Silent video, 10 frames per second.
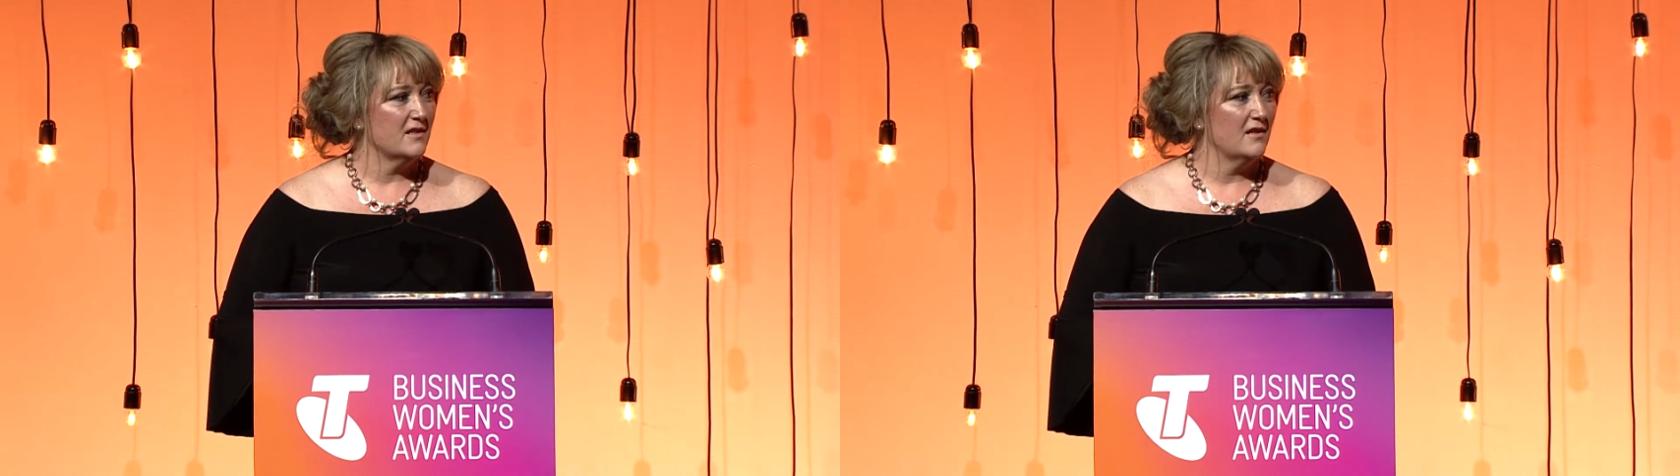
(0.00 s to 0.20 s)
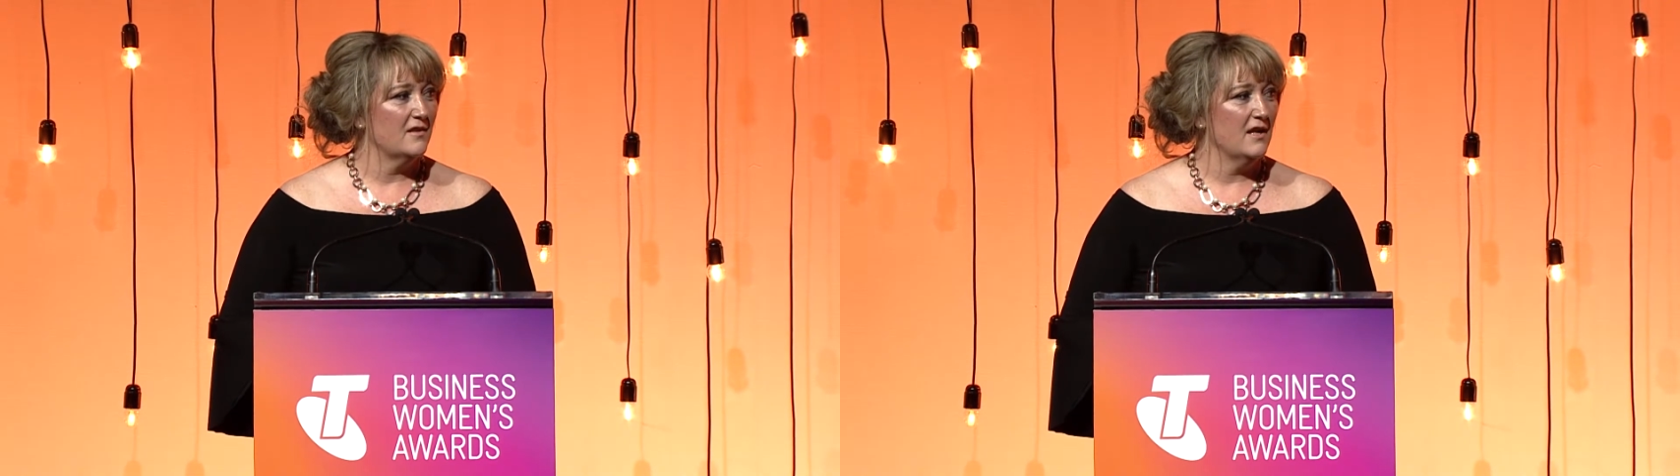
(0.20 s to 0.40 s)

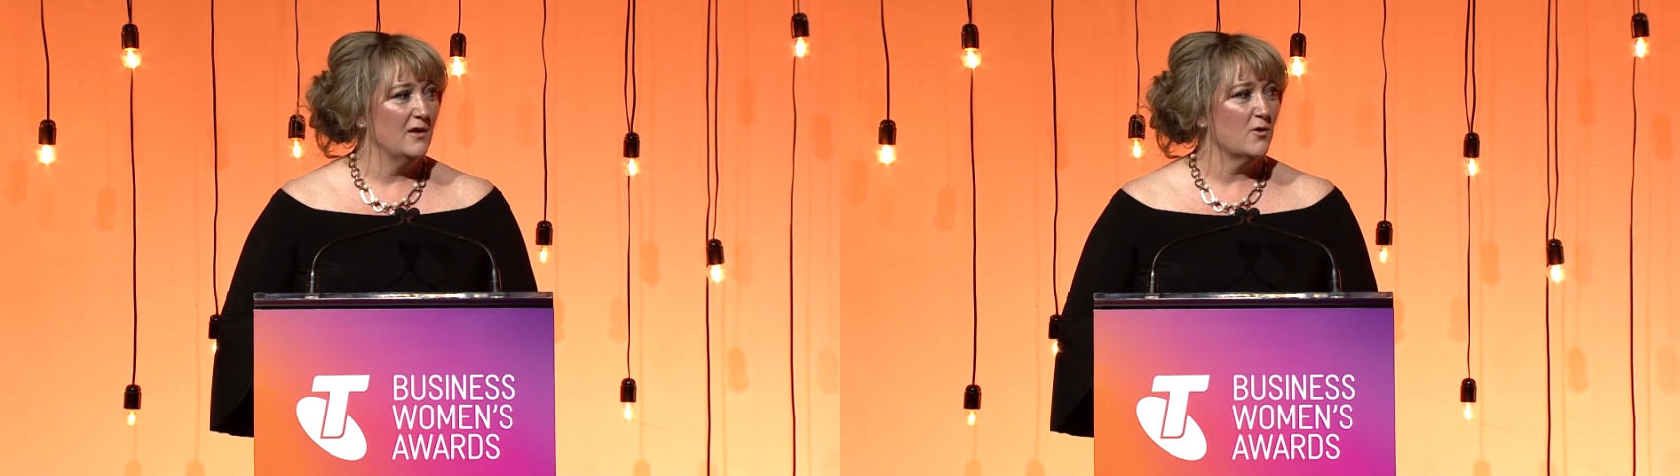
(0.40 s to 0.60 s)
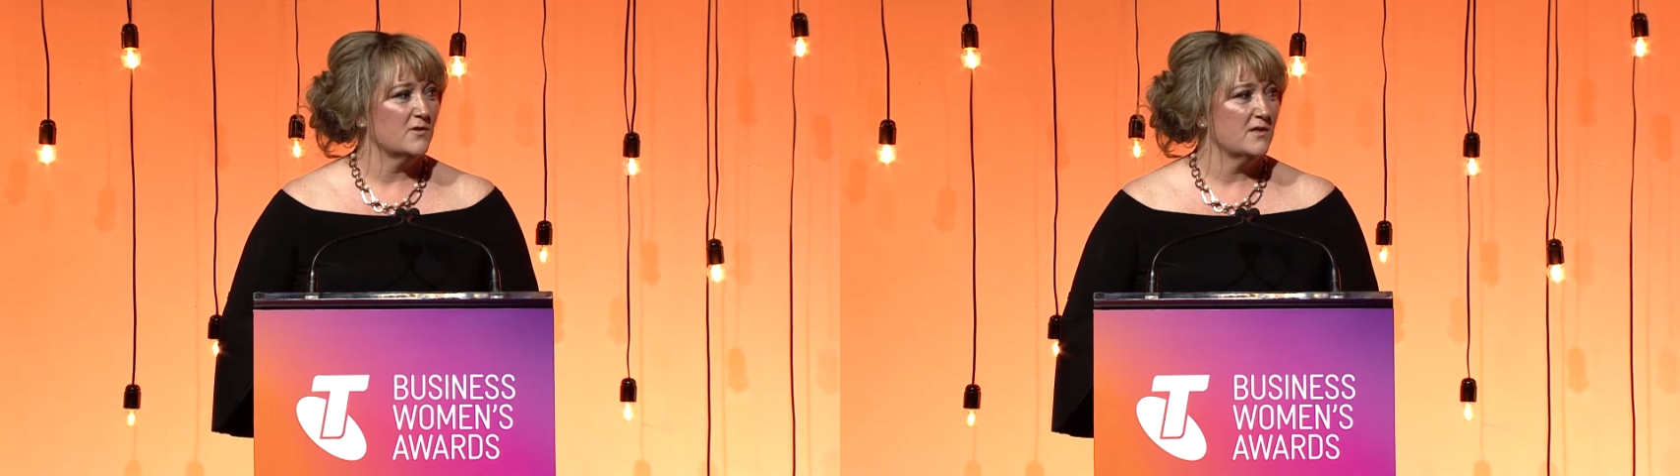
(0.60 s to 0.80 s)
and he
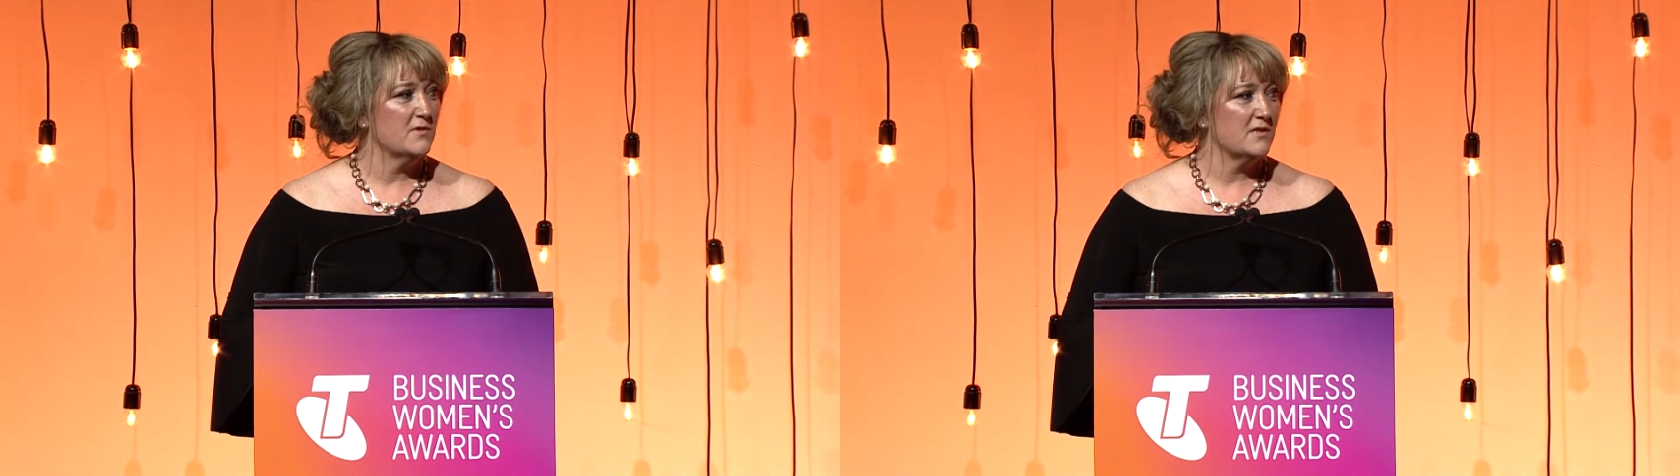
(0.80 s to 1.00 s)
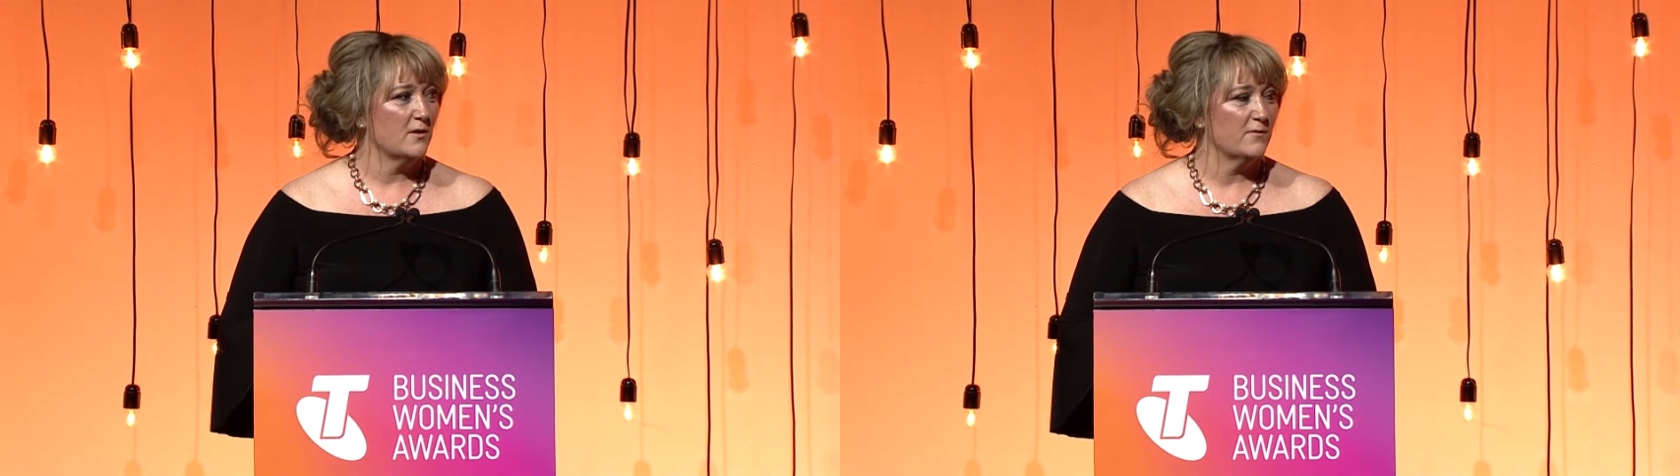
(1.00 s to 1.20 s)
calls
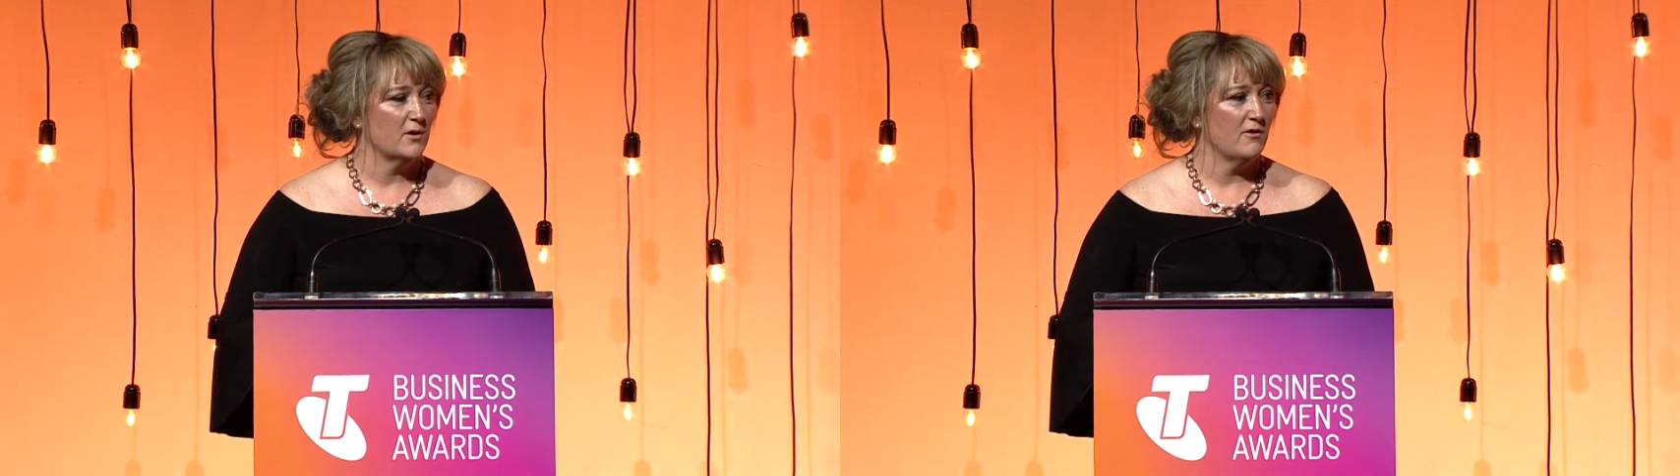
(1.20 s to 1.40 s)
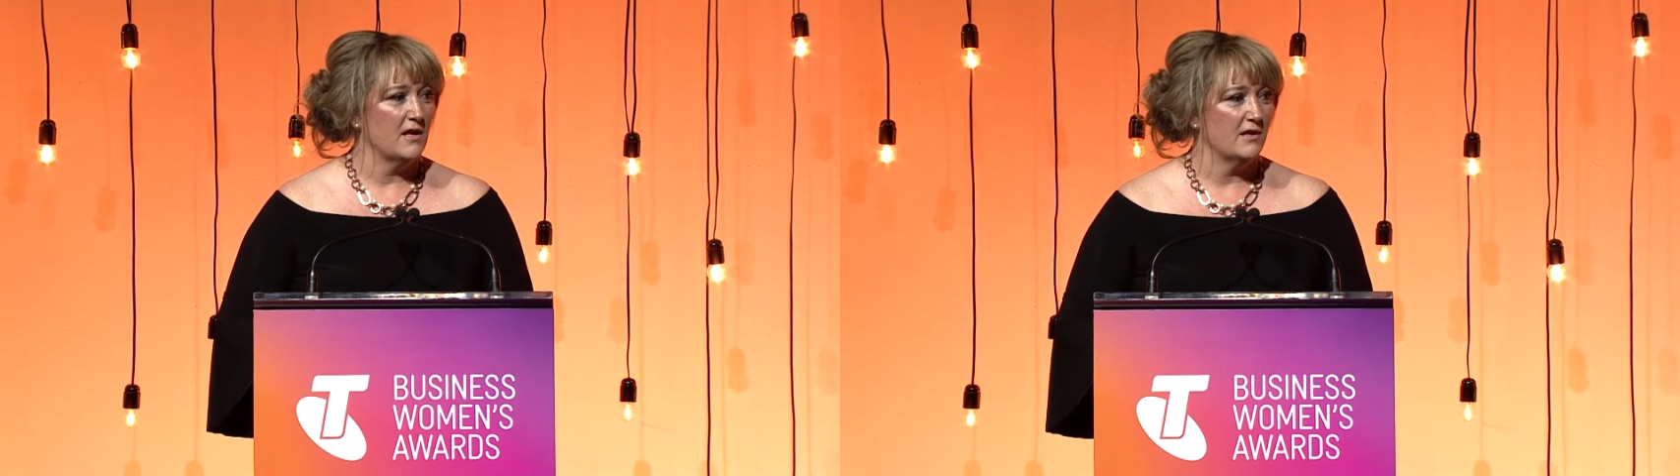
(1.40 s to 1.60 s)
himself the
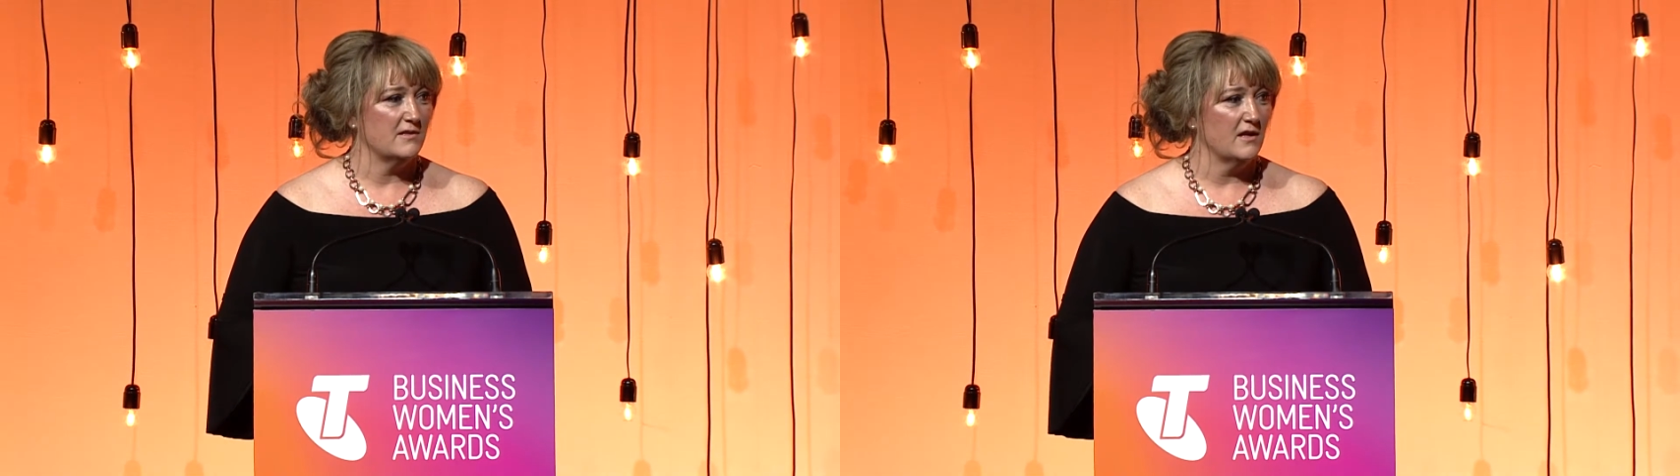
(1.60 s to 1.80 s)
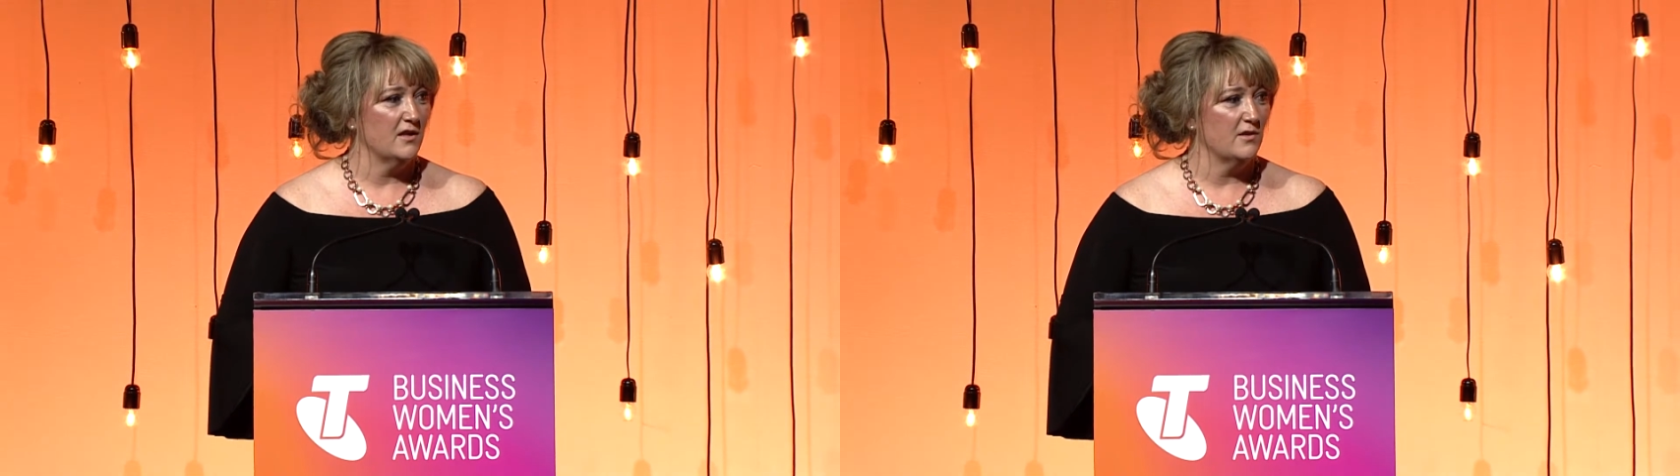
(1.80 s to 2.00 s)
great
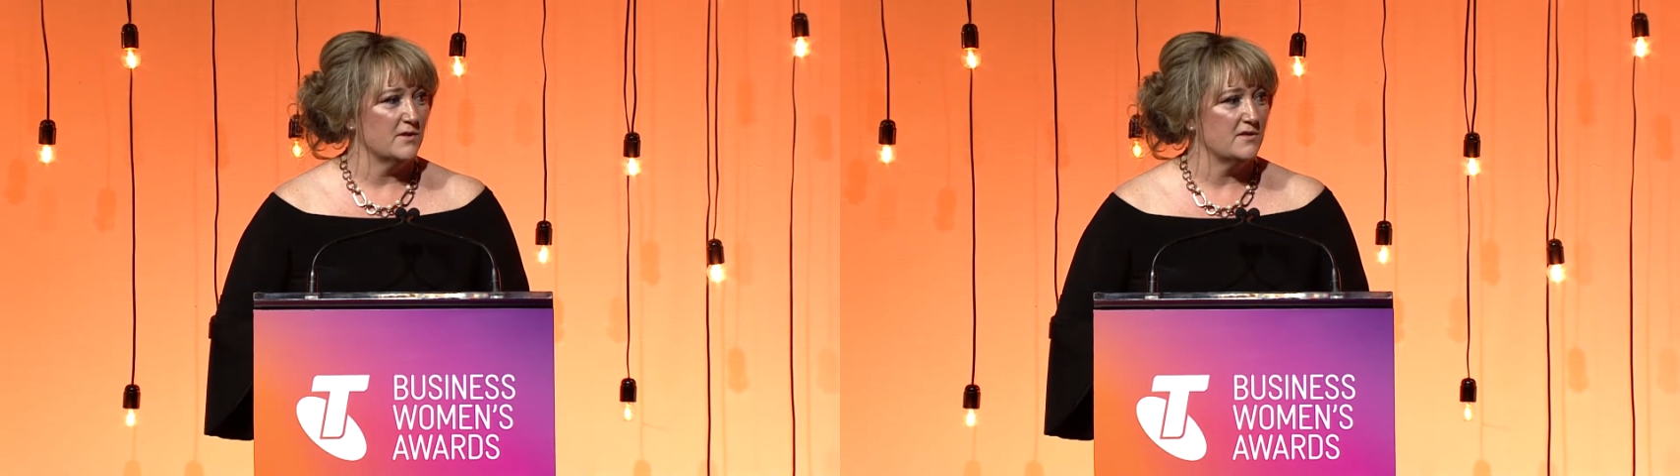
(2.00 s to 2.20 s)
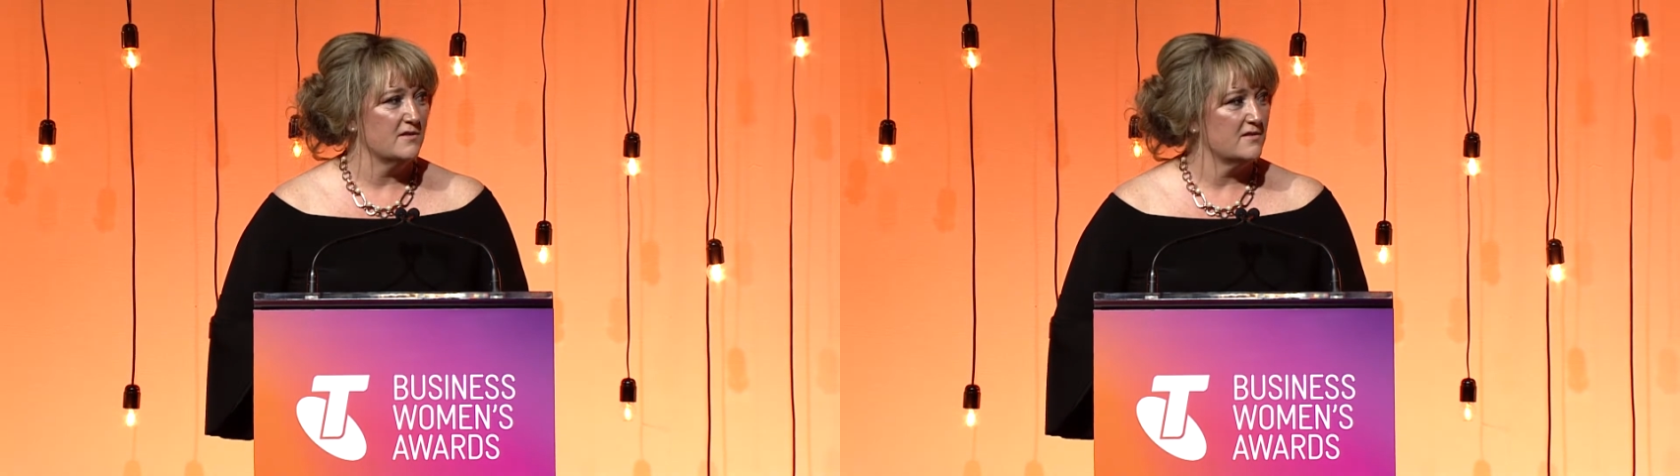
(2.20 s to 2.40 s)
executive
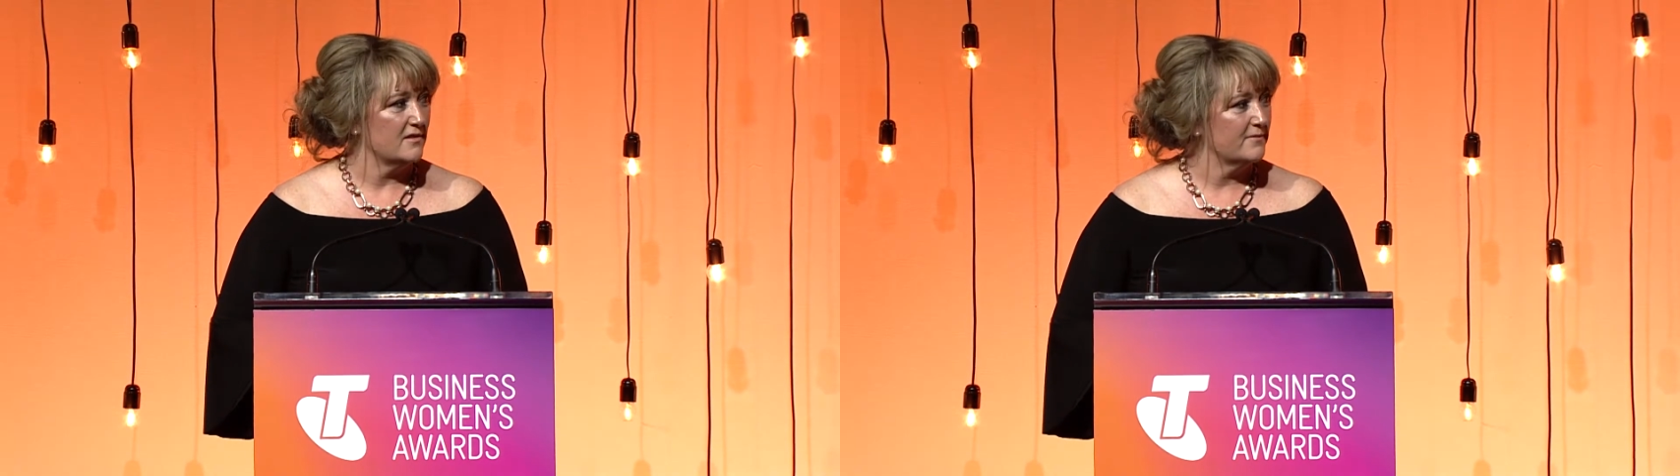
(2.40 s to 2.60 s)
assistant